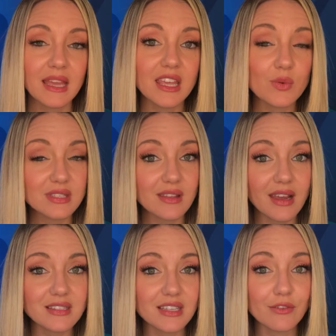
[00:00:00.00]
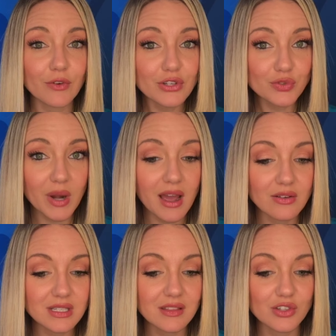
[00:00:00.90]
He was selected first
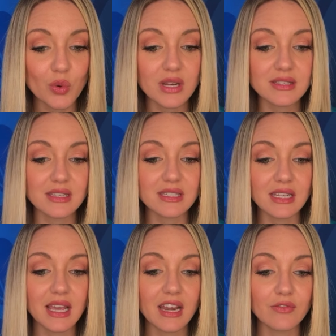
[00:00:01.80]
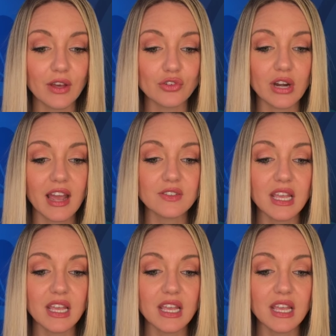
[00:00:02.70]
round in the 2016 NFL draft,